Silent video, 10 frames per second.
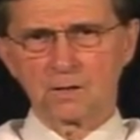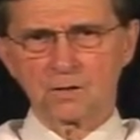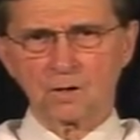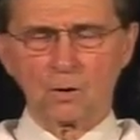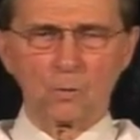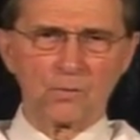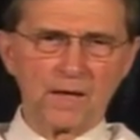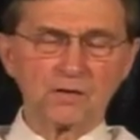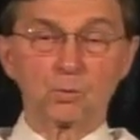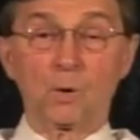So
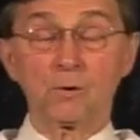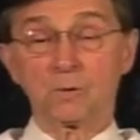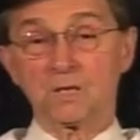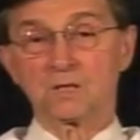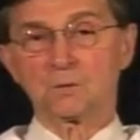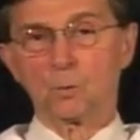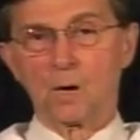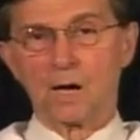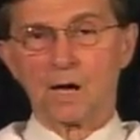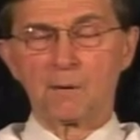that's one reason
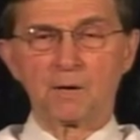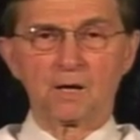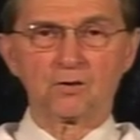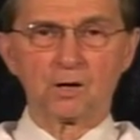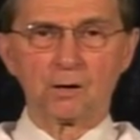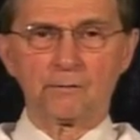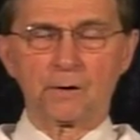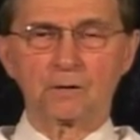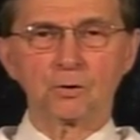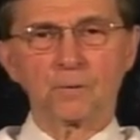why I'm against dairy
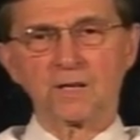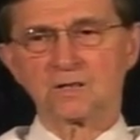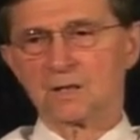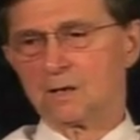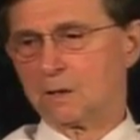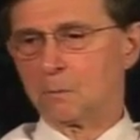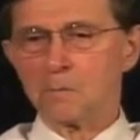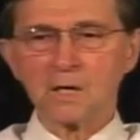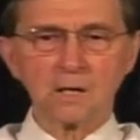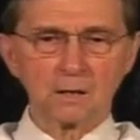fat. You might
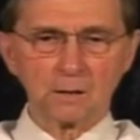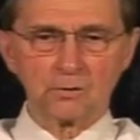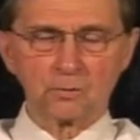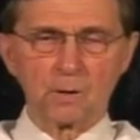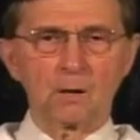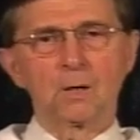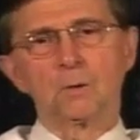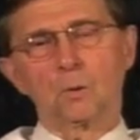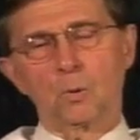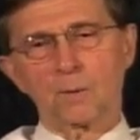immediately respond,
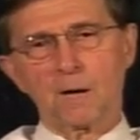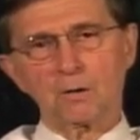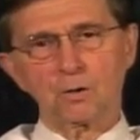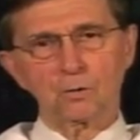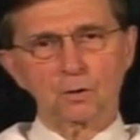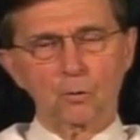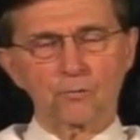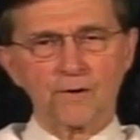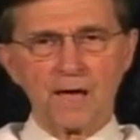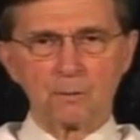well, what about
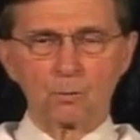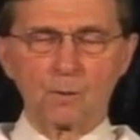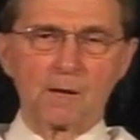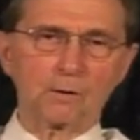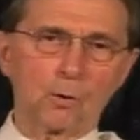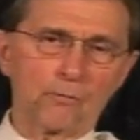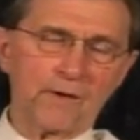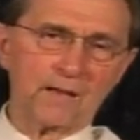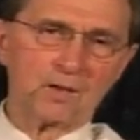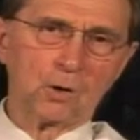low fat? What about
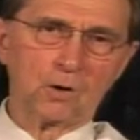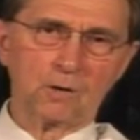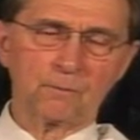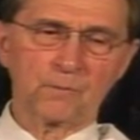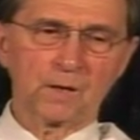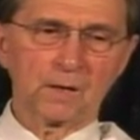low-fat yogurt?